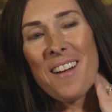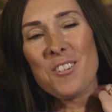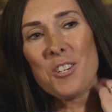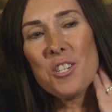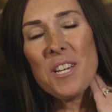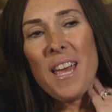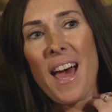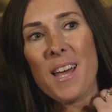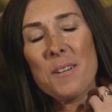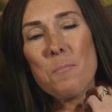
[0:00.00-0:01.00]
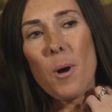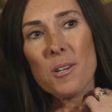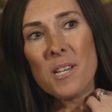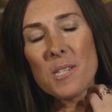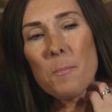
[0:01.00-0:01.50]
after she had
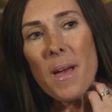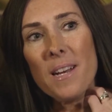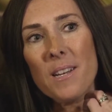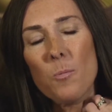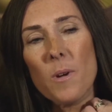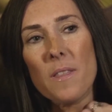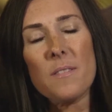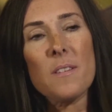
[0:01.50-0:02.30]
participated with